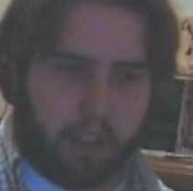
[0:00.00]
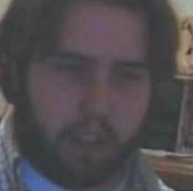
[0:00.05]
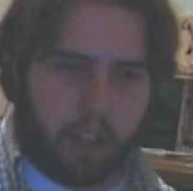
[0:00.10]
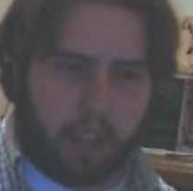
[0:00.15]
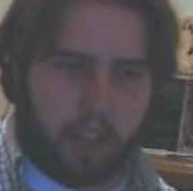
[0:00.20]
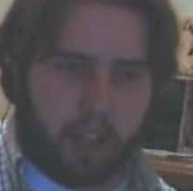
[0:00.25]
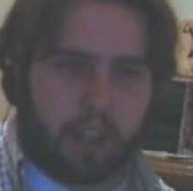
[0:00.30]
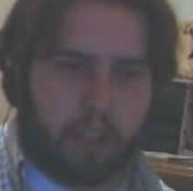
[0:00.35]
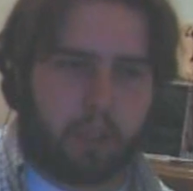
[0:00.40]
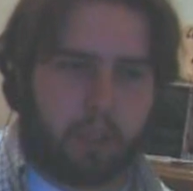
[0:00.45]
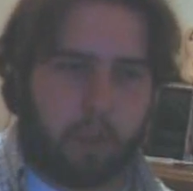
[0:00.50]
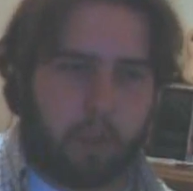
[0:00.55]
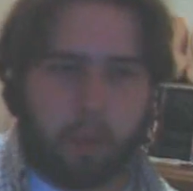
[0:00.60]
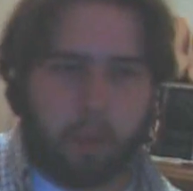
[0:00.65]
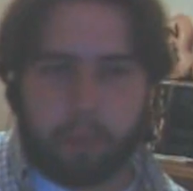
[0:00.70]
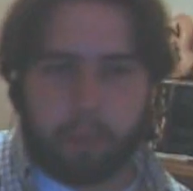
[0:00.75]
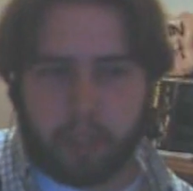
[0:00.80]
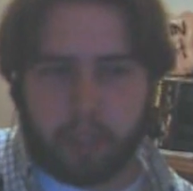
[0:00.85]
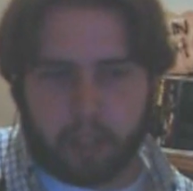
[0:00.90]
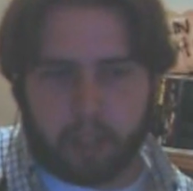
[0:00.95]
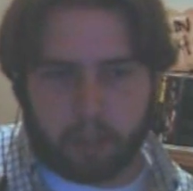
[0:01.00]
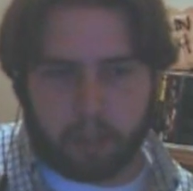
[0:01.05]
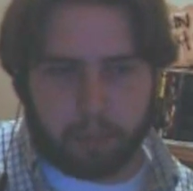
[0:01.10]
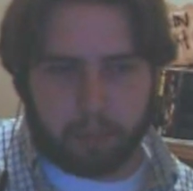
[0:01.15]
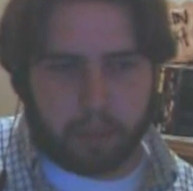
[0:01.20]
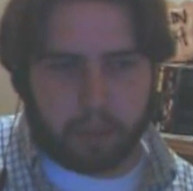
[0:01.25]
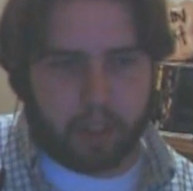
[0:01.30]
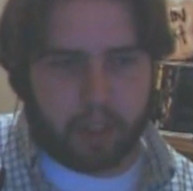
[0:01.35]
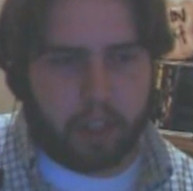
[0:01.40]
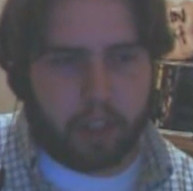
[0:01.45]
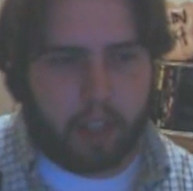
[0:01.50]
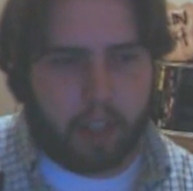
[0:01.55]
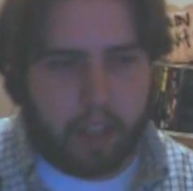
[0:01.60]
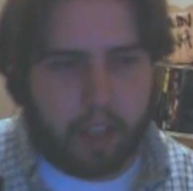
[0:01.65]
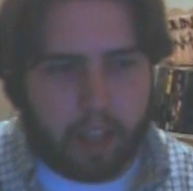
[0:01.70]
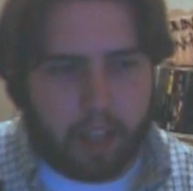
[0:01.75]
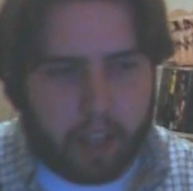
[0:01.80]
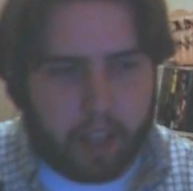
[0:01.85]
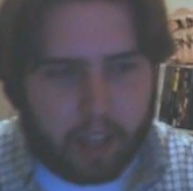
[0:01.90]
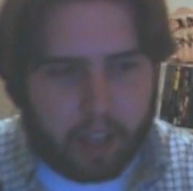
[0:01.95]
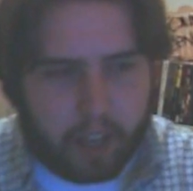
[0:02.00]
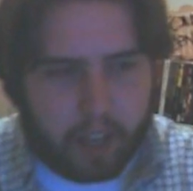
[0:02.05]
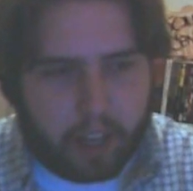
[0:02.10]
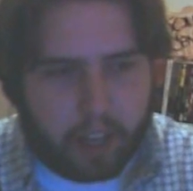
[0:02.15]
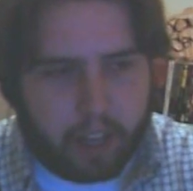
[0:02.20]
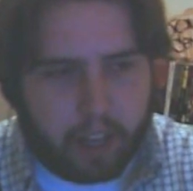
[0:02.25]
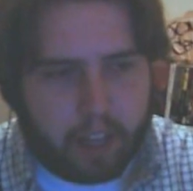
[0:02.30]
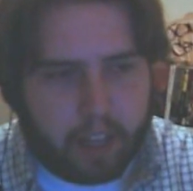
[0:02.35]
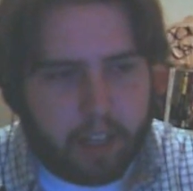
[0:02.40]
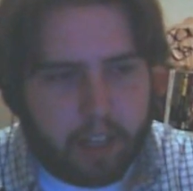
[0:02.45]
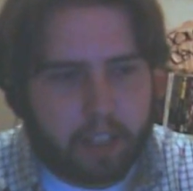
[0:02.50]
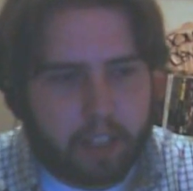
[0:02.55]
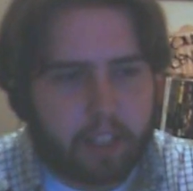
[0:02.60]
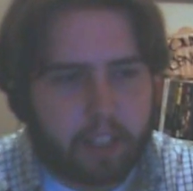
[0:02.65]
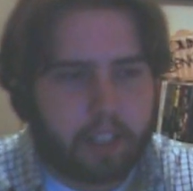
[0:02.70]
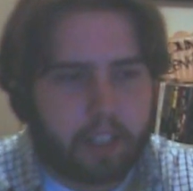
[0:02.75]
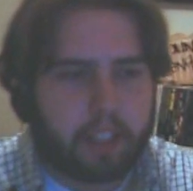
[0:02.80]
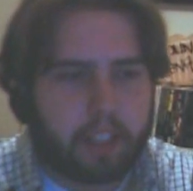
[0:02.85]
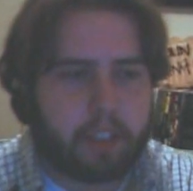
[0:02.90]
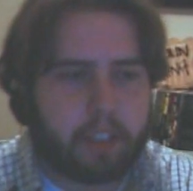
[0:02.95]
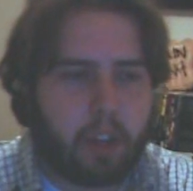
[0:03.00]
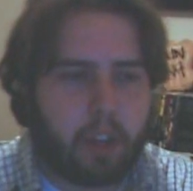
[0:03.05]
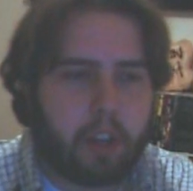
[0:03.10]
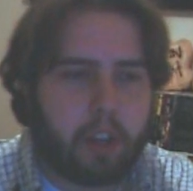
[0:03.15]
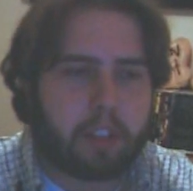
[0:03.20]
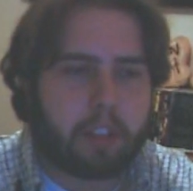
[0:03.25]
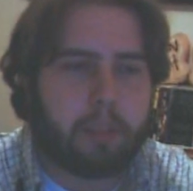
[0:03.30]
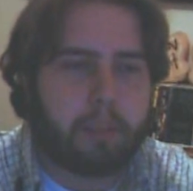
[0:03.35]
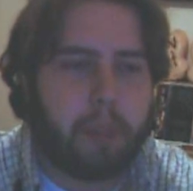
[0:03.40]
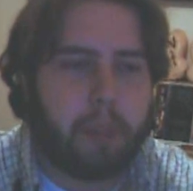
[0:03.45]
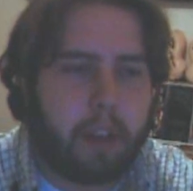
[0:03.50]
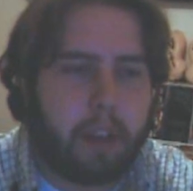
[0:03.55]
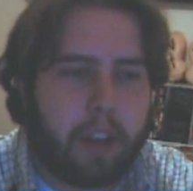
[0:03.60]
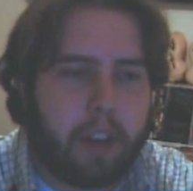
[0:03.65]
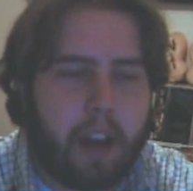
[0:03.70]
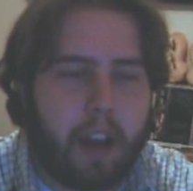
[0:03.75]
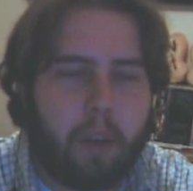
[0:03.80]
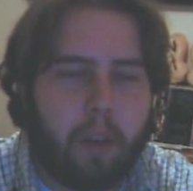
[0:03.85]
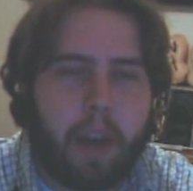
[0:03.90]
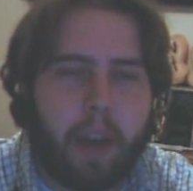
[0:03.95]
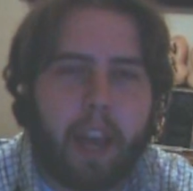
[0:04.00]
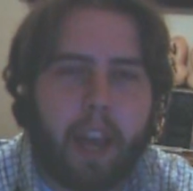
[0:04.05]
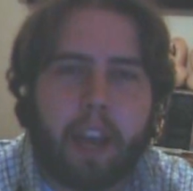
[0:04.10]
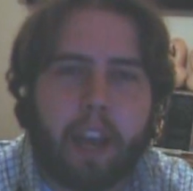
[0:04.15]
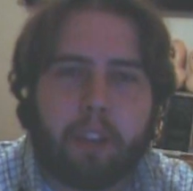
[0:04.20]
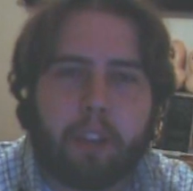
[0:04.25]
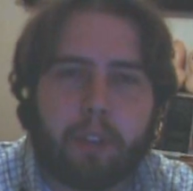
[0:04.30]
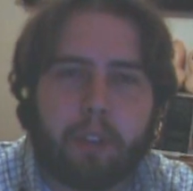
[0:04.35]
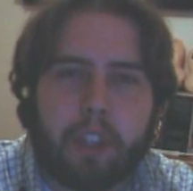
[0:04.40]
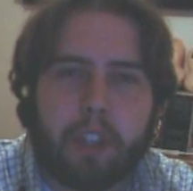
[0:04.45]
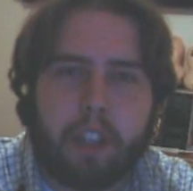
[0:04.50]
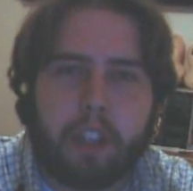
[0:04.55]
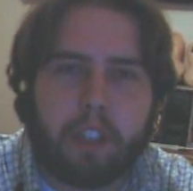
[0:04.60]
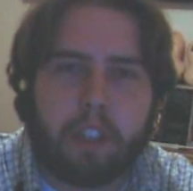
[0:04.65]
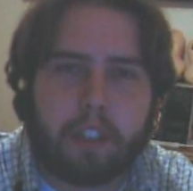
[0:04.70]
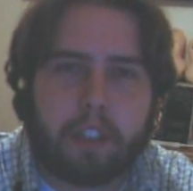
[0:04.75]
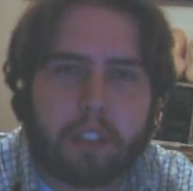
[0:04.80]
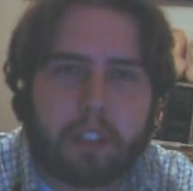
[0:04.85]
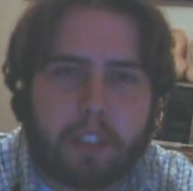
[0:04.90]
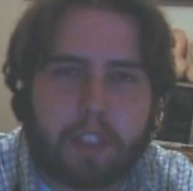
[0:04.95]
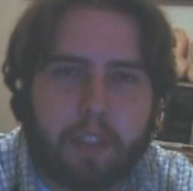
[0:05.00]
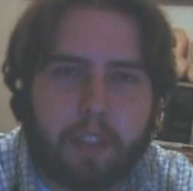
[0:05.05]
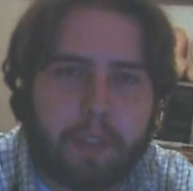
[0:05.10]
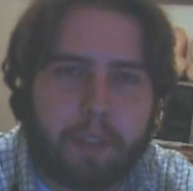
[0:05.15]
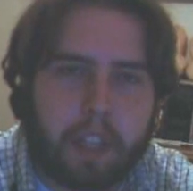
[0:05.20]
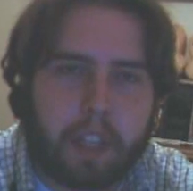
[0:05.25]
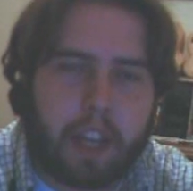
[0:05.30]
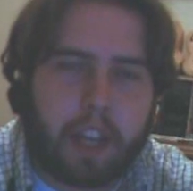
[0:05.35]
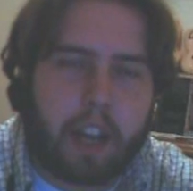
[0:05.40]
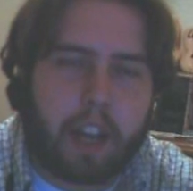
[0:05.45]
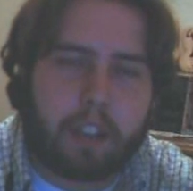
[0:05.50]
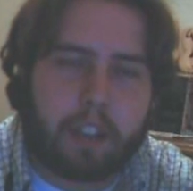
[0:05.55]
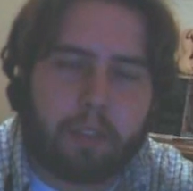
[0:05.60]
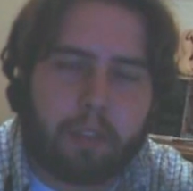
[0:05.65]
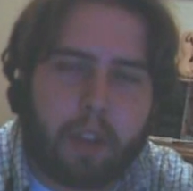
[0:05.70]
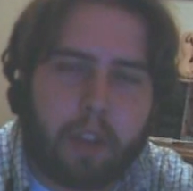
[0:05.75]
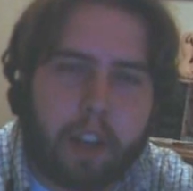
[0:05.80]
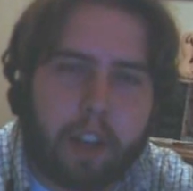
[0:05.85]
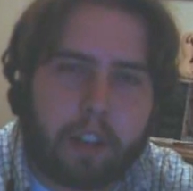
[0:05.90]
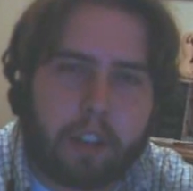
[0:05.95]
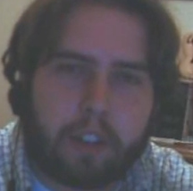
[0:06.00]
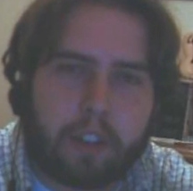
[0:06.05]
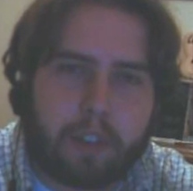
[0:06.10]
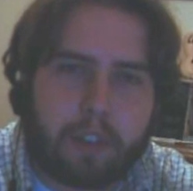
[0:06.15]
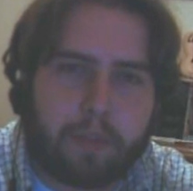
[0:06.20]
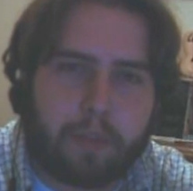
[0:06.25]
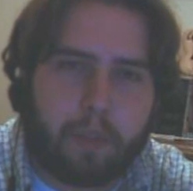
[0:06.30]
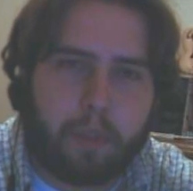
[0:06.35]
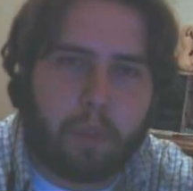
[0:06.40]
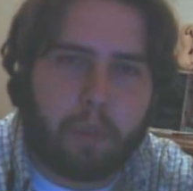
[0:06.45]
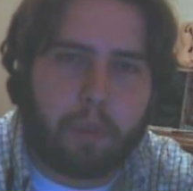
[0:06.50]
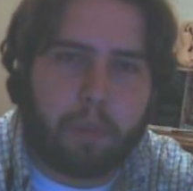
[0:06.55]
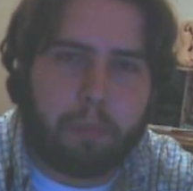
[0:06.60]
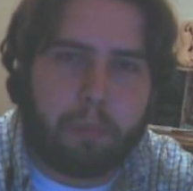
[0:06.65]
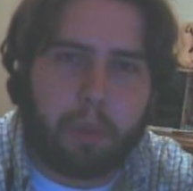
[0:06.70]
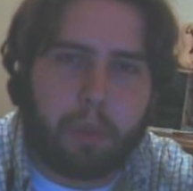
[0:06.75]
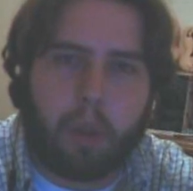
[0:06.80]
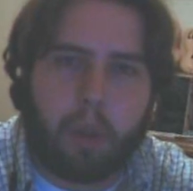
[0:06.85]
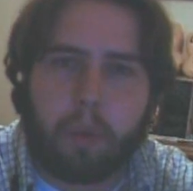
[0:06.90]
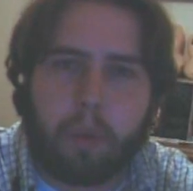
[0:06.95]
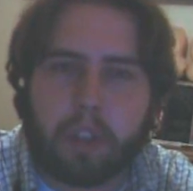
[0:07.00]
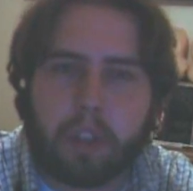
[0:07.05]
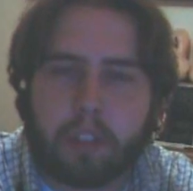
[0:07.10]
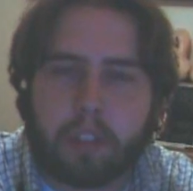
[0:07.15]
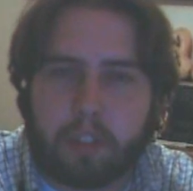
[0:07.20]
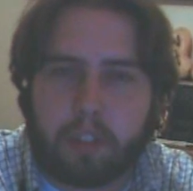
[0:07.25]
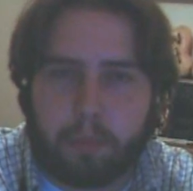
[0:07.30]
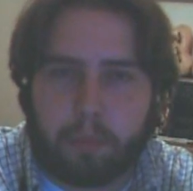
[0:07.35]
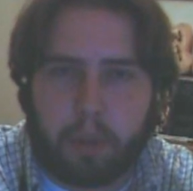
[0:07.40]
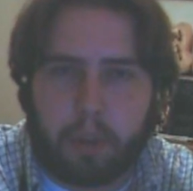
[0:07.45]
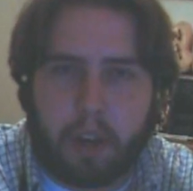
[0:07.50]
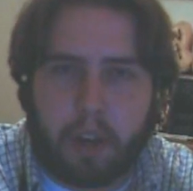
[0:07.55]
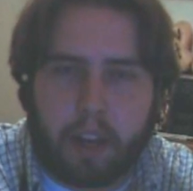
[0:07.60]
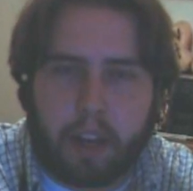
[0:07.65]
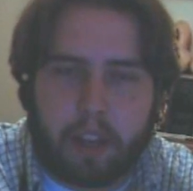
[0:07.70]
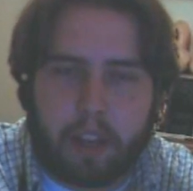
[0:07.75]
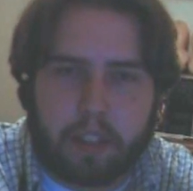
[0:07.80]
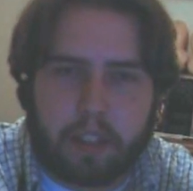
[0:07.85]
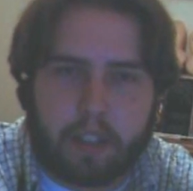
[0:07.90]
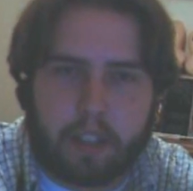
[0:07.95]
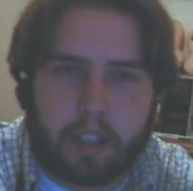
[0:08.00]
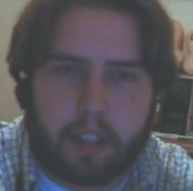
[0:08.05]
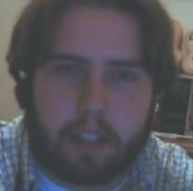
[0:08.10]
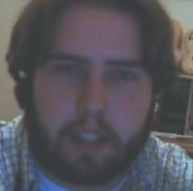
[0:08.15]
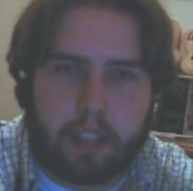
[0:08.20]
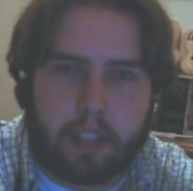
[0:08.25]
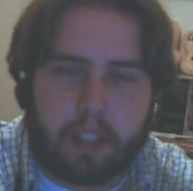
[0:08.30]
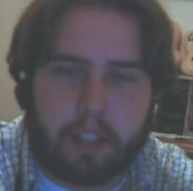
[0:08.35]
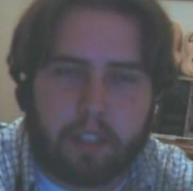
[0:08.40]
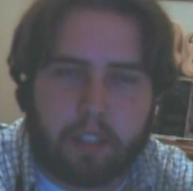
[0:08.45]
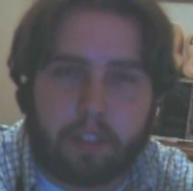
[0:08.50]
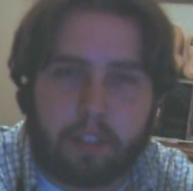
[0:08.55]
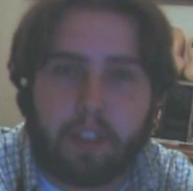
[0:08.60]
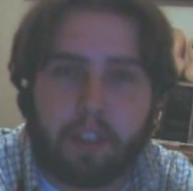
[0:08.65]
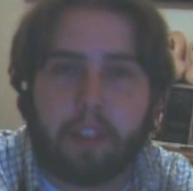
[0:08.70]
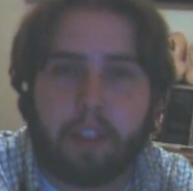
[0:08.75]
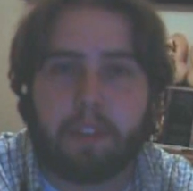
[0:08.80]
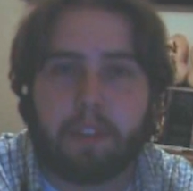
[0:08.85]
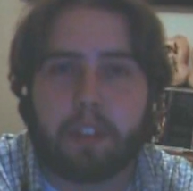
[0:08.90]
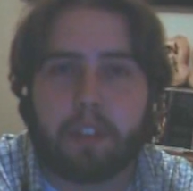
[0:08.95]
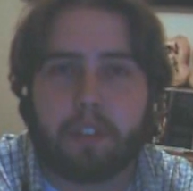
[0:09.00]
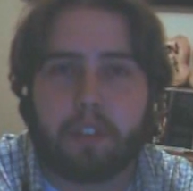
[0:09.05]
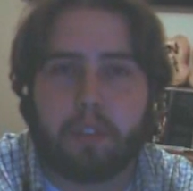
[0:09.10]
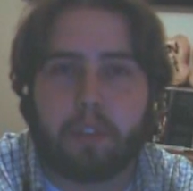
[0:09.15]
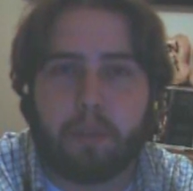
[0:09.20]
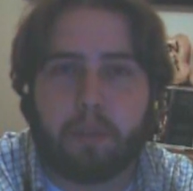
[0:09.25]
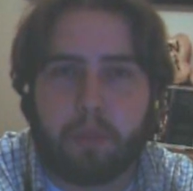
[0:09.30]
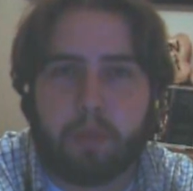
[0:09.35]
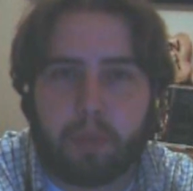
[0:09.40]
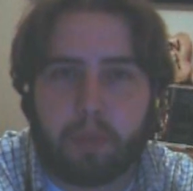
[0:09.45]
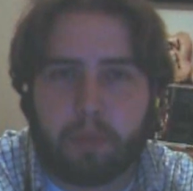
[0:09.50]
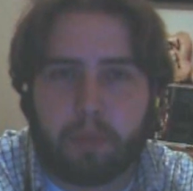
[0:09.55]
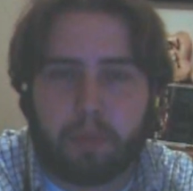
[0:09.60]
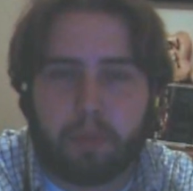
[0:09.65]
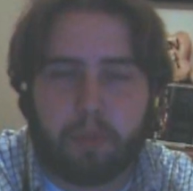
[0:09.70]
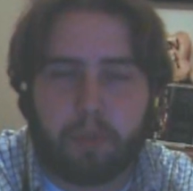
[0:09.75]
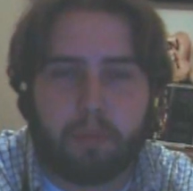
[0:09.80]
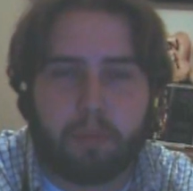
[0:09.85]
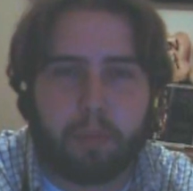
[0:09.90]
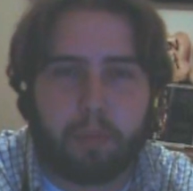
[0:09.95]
And you open it up, and it talks about how angry Stephanie got at the writers for blowing the surprise that the Save Us 222